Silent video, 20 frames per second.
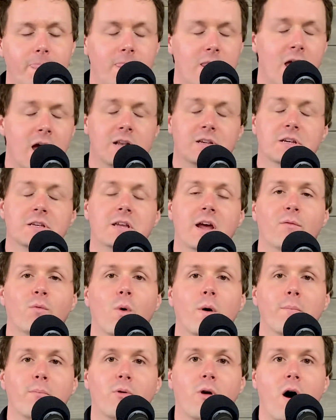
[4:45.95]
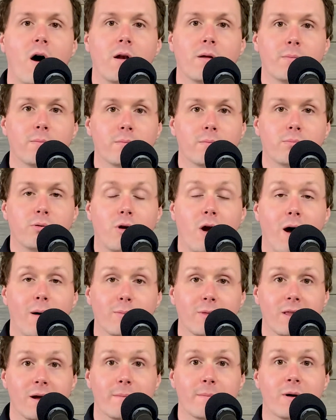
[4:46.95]
I just have one
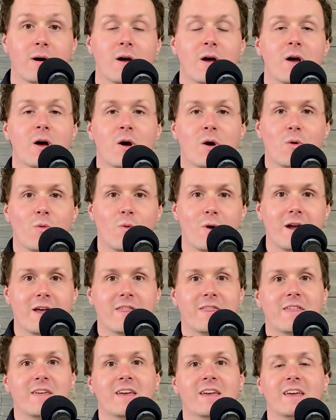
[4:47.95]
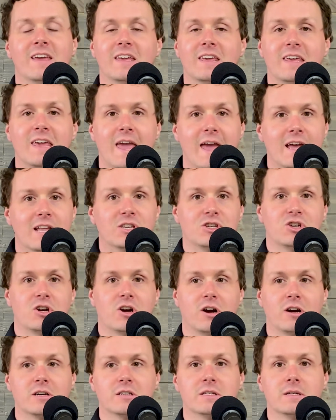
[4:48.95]
problem with Gantt
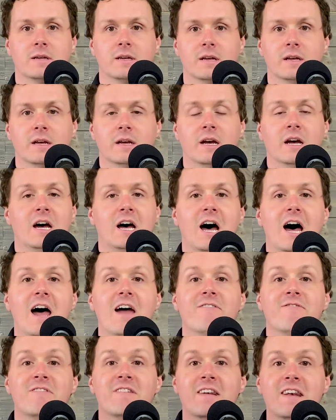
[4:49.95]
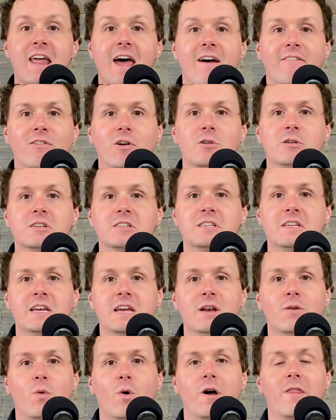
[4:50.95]
charts. I've never
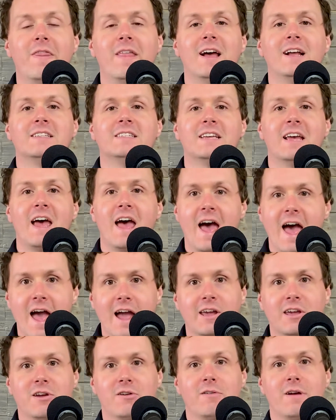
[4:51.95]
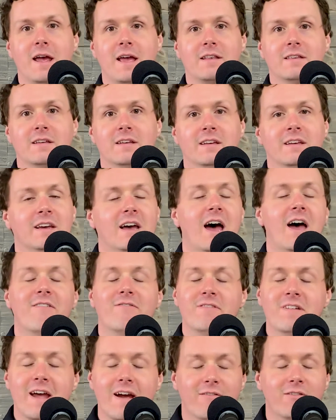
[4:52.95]
seen one that's accurate. I've
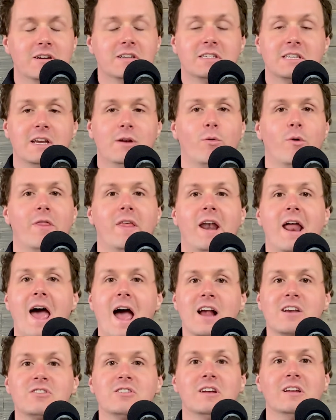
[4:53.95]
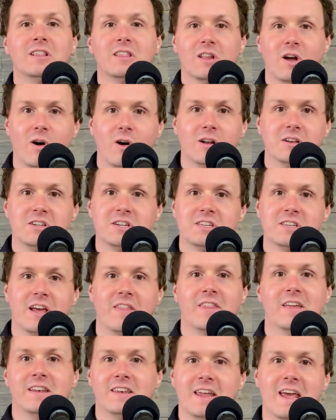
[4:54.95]
never seen one that actually launches
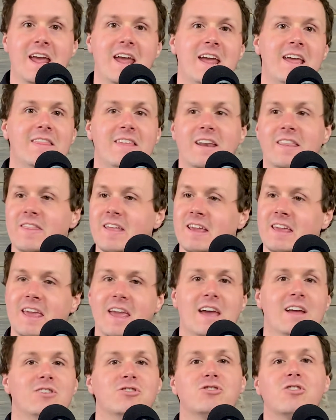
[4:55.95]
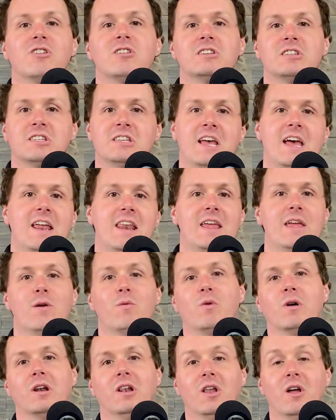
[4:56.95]
on the day that the Gantt chart said it
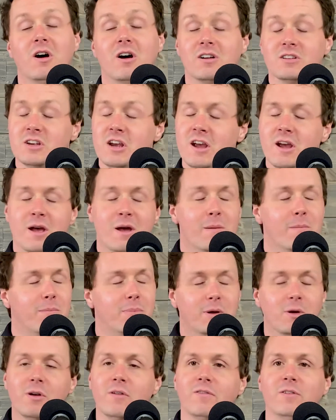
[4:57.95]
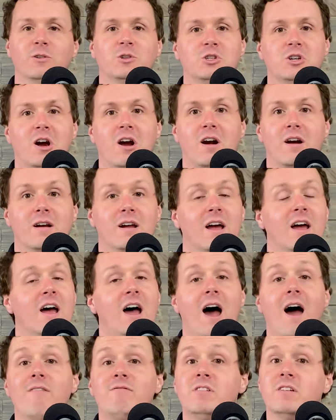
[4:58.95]
would launch. Beautiful chart.
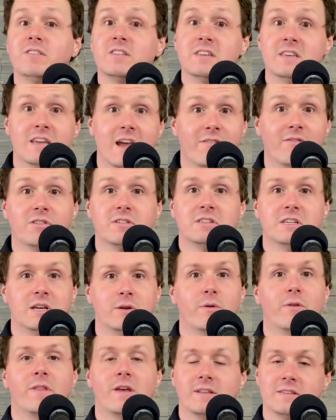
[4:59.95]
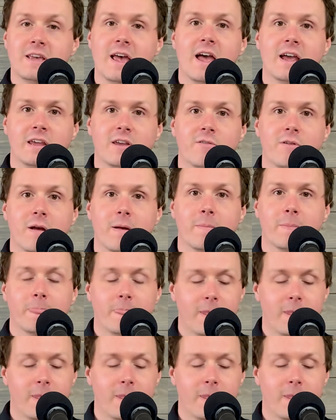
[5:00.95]
I've just never seen one that's accurate.